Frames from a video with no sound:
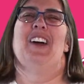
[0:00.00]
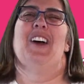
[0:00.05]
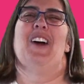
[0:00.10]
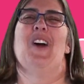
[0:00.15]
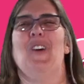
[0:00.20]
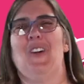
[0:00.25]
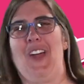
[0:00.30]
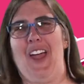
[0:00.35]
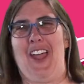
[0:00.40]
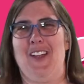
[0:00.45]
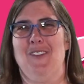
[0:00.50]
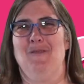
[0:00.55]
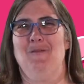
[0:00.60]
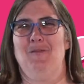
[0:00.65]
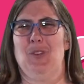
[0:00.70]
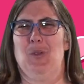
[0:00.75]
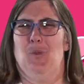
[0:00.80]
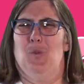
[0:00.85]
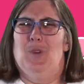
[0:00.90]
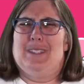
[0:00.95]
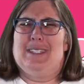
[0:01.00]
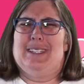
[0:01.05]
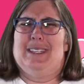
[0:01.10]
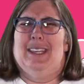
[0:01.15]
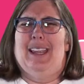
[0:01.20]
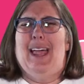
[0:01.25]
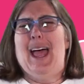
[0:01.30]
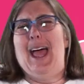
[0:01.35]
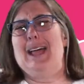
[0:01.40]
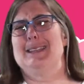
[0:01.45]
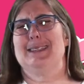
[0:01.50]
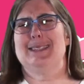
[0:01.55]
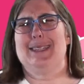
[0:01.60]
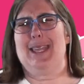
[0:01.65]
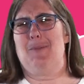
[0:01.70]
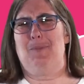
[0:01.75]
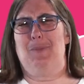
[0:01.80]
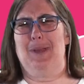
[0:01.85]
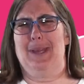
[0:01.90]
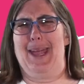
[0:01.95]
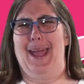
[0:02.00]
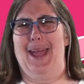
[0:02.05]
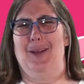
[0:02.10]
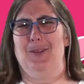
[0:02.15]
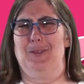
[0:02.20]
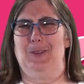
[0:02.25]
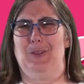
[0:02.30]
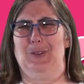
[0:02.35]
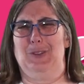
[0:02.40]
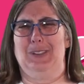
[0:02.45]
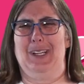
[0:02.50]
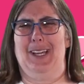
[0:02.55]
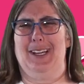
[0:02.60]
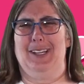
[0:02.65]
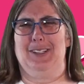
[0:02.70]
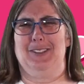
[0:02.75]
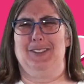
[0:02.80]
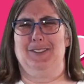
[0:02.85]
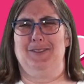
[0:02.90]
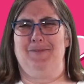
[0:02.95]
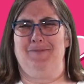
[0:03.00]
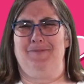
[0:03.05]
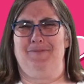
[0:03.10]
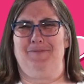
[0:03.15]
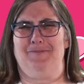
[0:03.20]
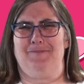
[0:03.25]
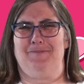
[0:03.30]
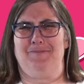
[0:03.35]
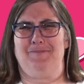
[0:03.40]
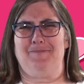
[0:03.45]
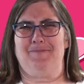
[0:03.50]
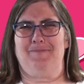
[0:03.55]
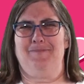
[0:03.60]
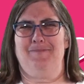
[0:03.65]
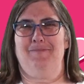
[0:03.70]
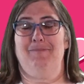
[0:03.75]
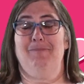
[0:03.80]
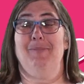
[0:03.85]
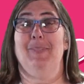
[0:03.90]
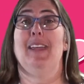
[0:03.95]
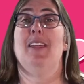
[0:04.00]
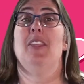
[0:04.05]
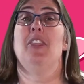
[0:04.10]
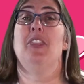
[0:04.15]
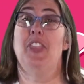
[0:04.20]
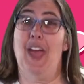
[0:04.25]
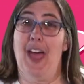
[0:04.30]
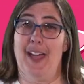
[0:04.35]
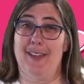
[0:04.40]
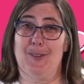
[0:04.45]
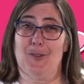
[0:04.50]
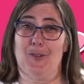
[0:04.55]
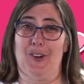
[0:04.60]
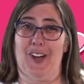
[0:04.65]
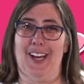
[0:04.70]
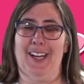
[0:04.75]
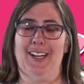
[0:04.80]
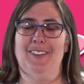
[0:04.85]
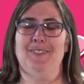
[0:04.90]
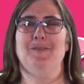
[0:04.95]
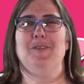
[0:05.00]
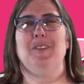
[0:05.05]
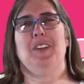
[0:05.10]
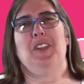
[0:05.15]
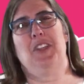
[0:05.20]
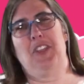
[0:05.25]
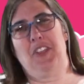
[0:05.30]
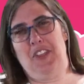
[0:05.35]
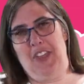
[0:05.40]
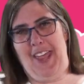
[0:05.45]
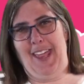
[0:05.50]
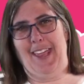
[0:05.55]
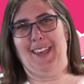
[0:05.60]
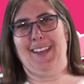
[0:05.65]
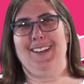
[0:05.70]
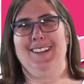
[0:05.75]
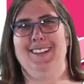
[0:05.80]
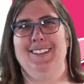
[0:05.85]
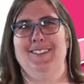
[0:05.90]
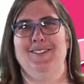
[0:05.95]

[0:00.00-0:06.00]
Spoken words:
Okay, what's the last step in a household huddle? That's right, thank.